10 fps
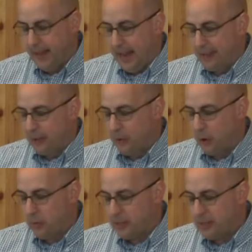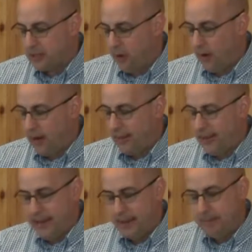And the Lord was sorry that
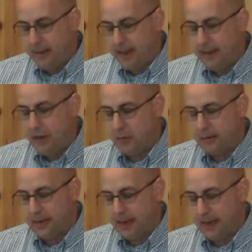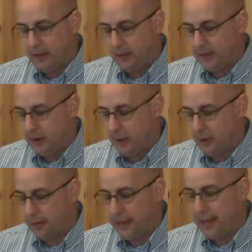he had made humankind on the
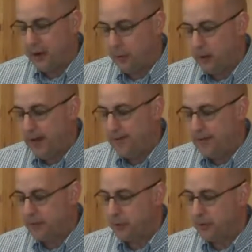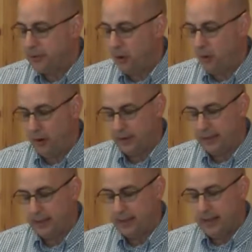earth, and it grieved him to his
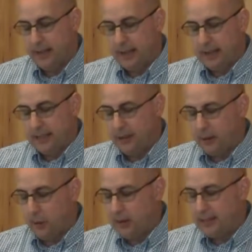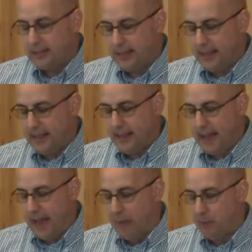heart. So the Lord said,
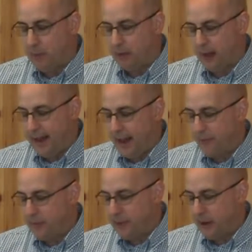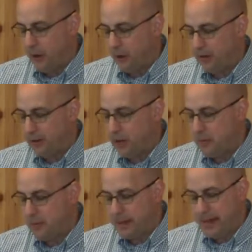I will blot out from the earth the
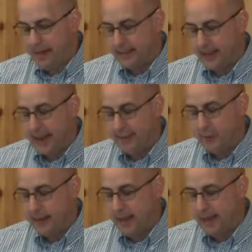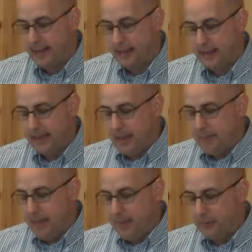human beings I have created,
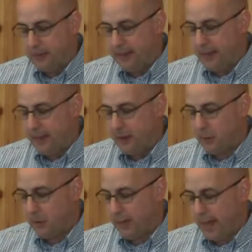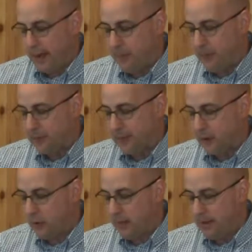people together with animals and
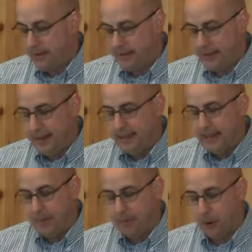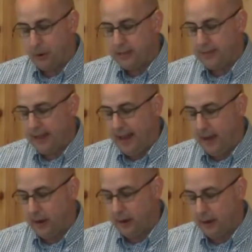creeping things and birds of the
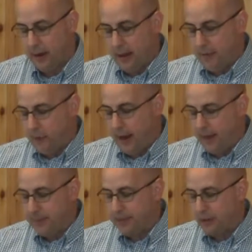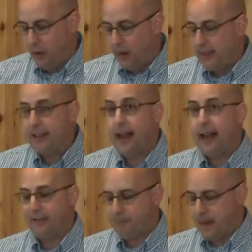air, for I am sorry that I
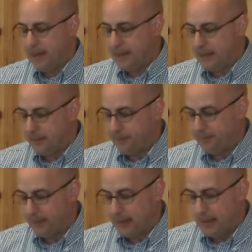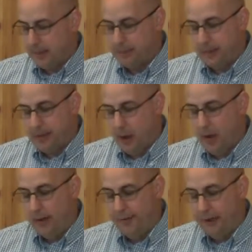have made them. But
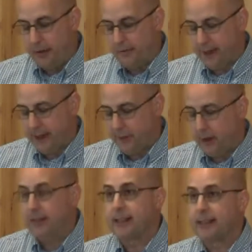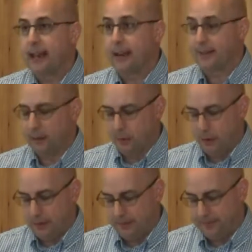Noah found favor in the sight of the Lord.